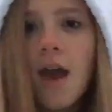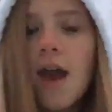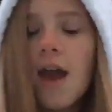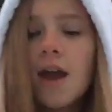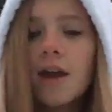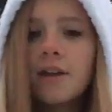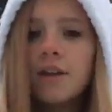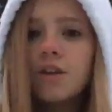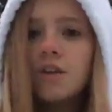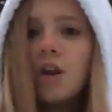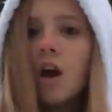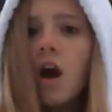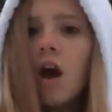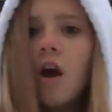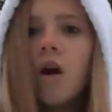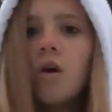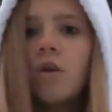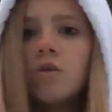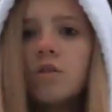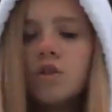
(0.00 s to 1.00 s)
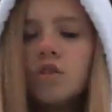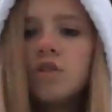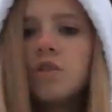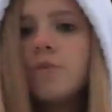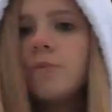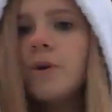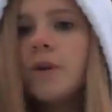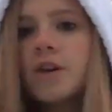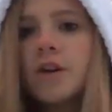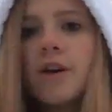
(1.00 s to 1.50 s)
And, you know, you should
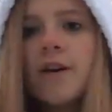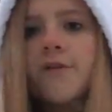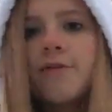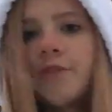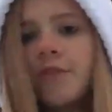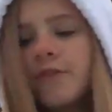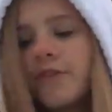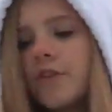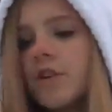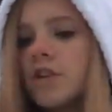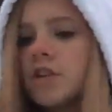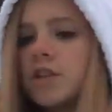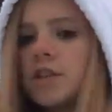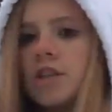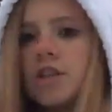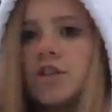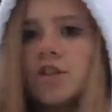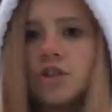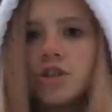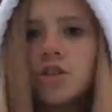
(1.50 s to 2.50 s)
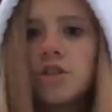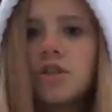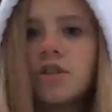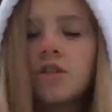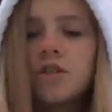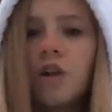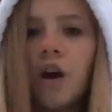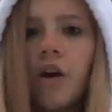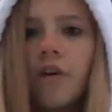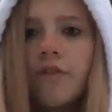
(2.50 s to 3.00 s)
be grateful for your teachers and
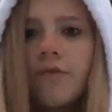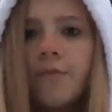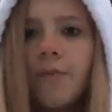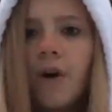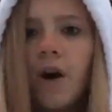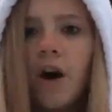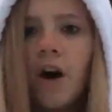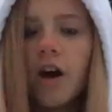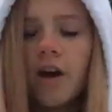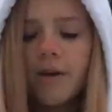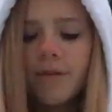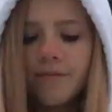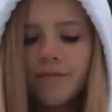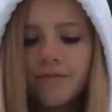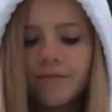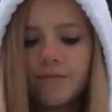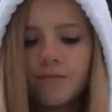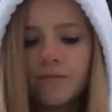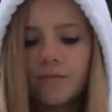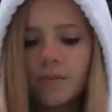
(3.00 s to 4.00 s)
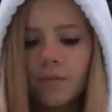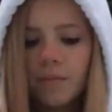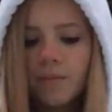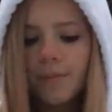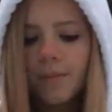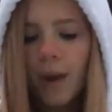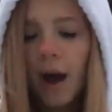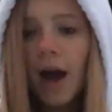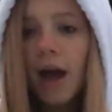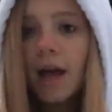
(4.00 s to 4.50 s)
stuff, but
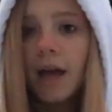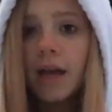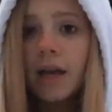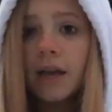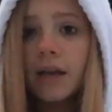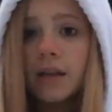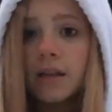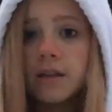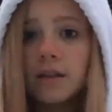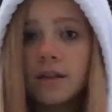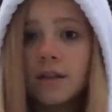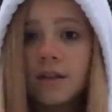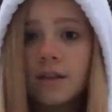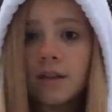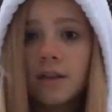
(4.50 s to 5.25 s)
mine,